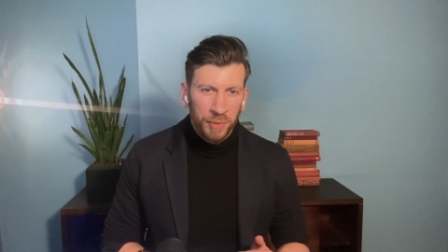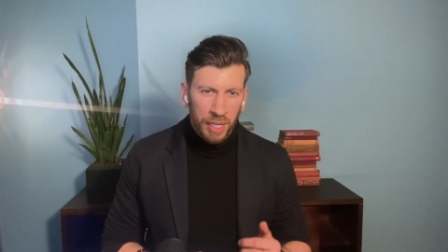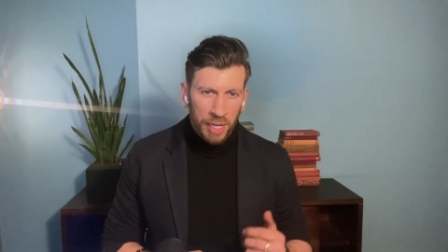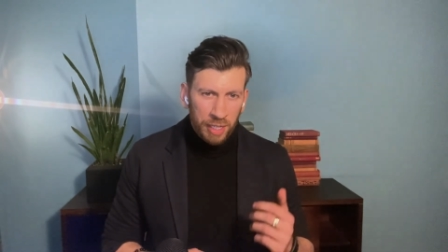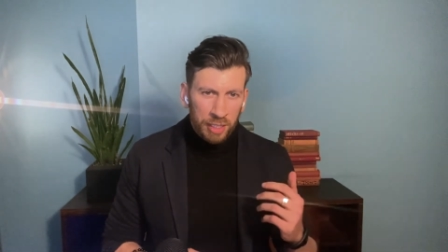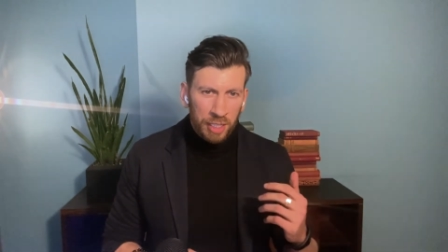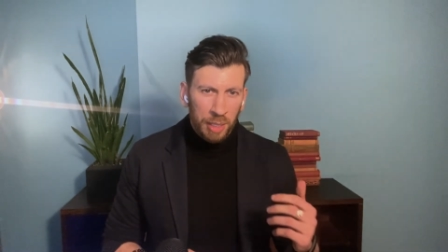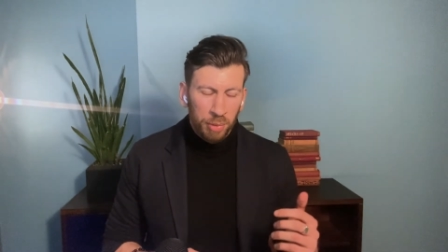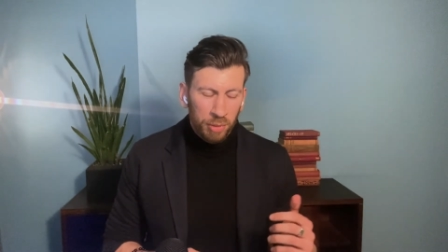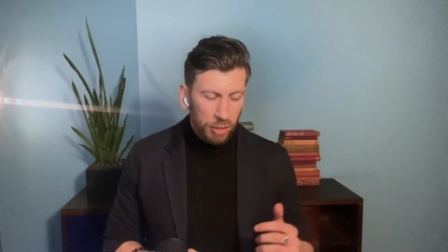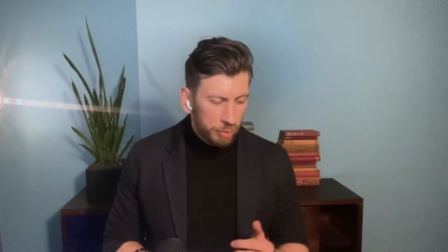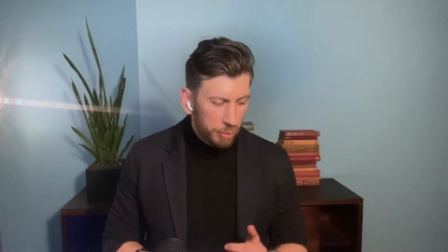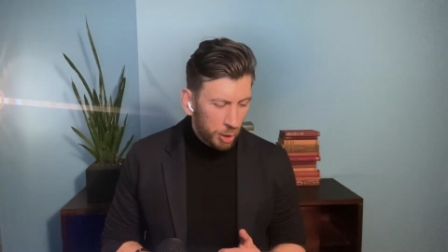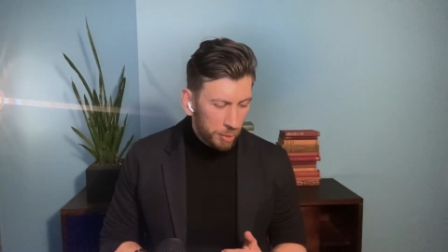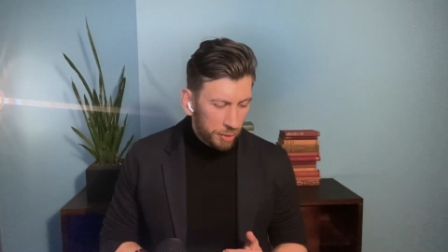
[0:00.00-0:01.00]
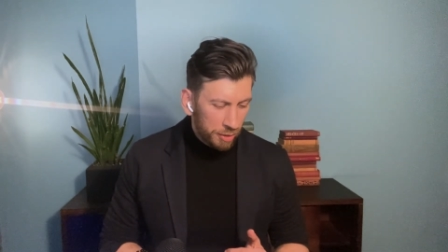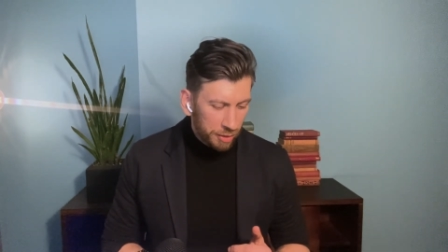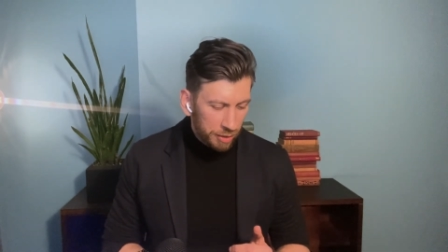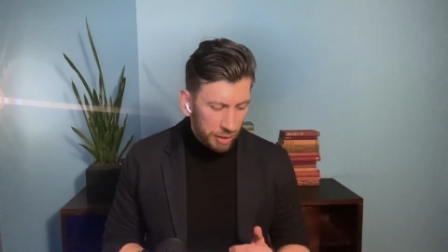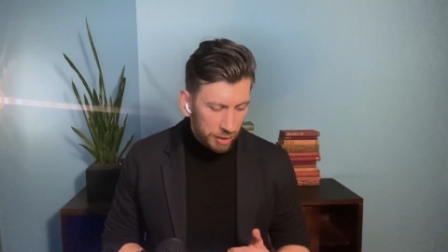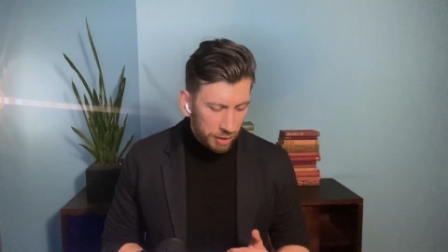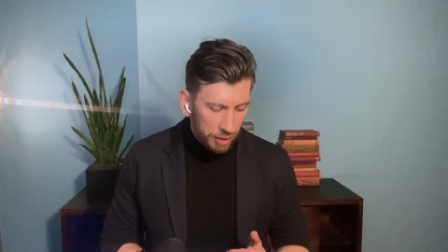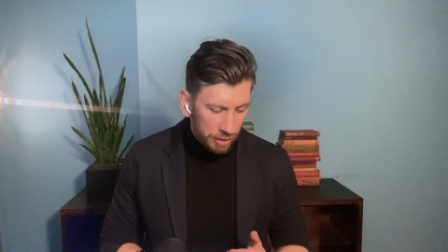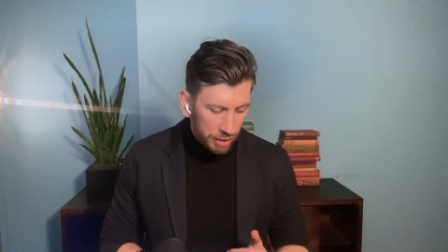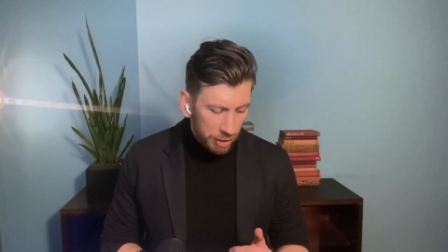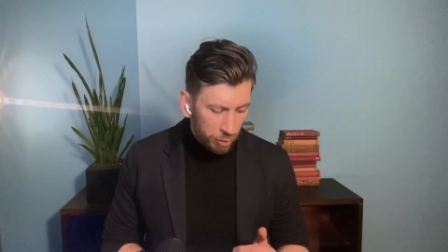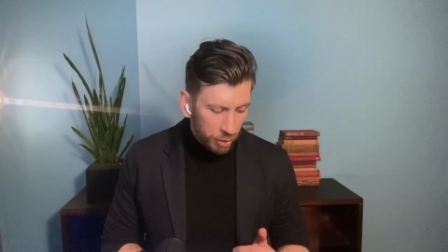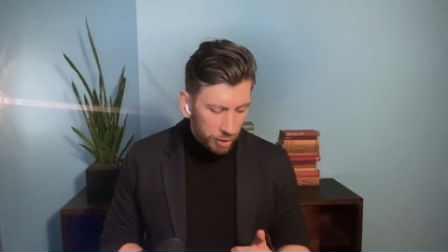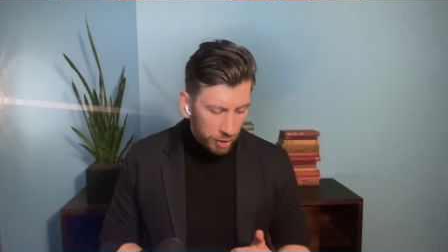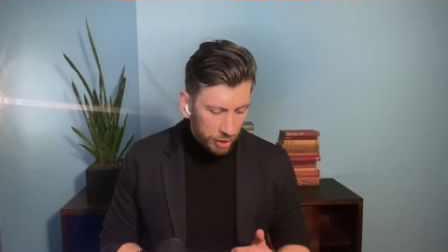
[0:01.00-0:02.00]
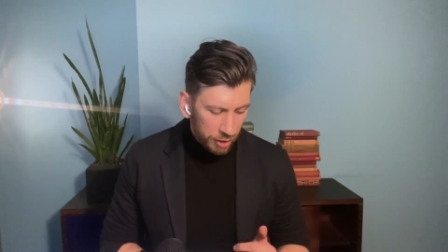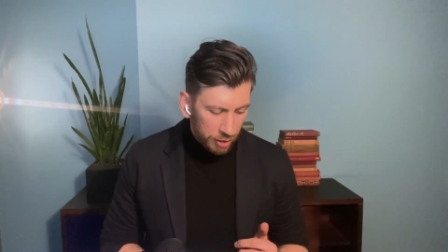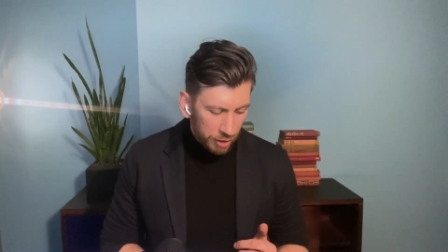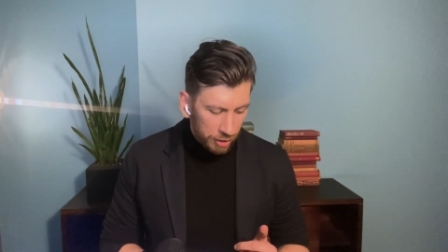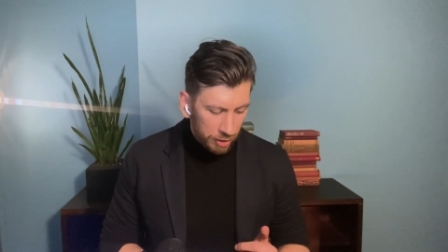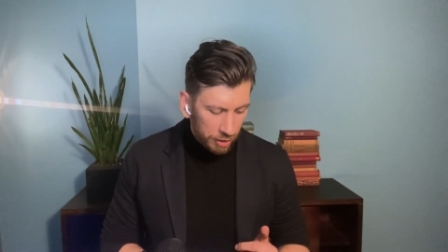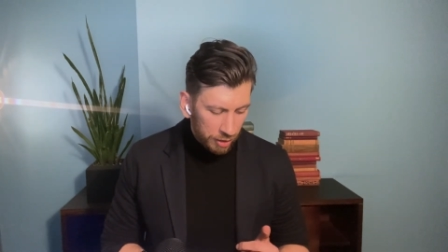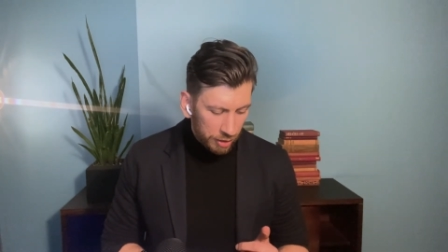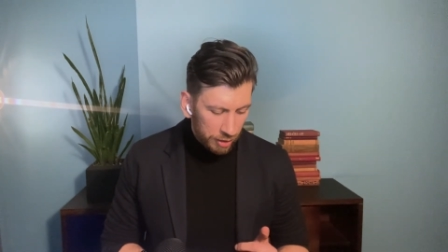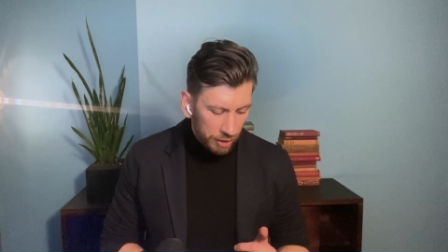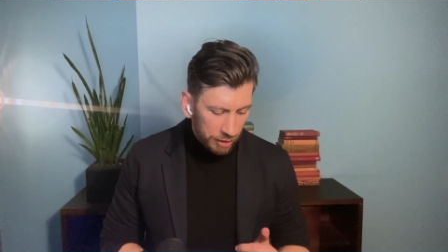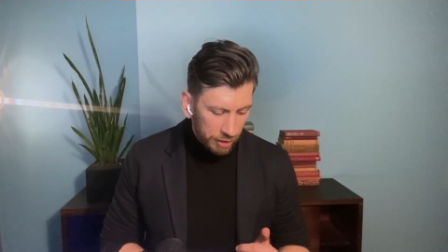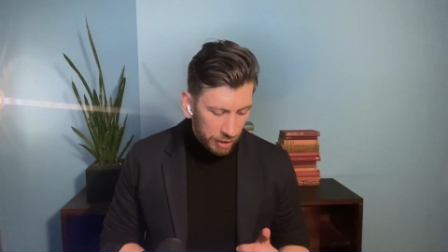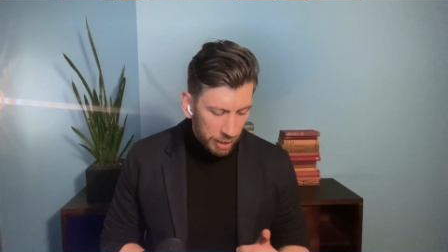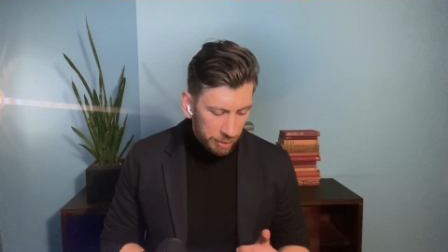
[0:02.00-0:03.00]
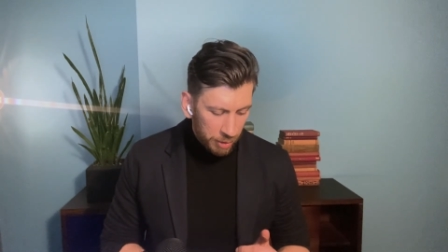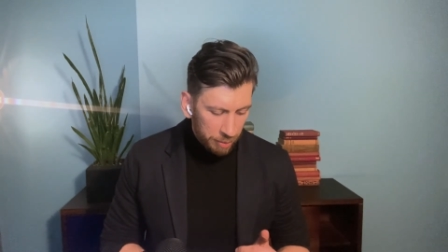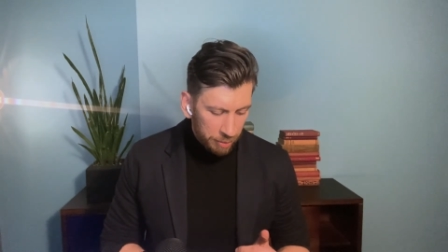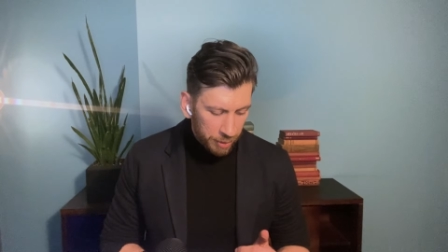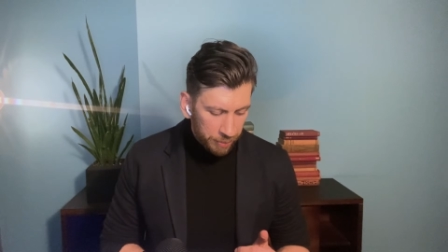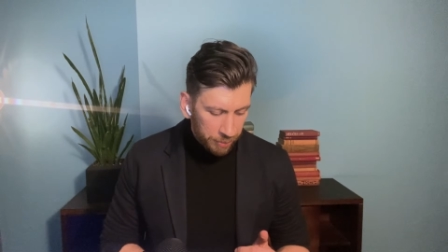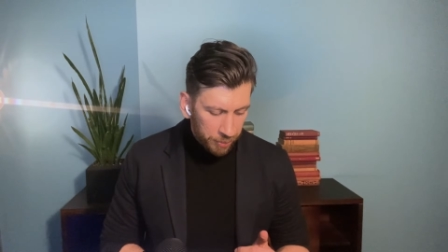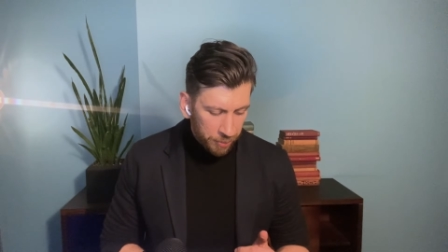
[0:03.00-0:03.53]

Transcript: had a couple of moments in that regard that came up.